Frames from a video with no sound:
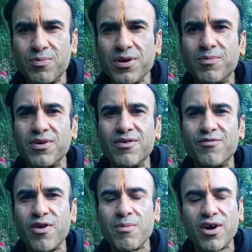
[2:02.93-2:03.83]
people
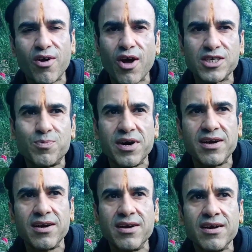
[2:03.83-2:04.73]
from across
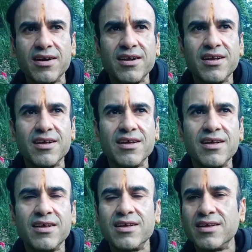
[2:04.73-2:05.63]
Britain,
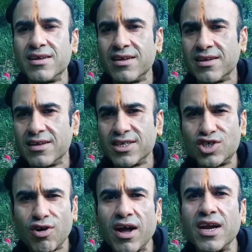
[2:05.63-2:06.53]

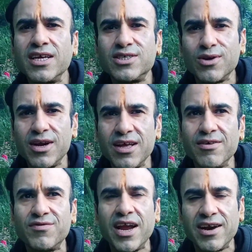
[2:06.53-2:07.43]
struggling to
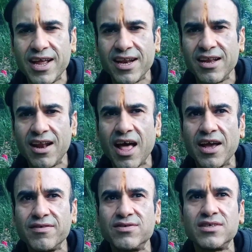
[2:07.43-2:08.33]
live their daily
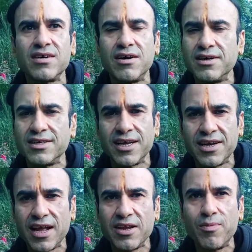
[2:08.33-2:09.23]
lives, earn their
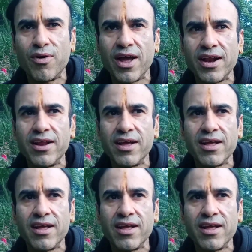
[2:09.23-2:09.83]
daily bread.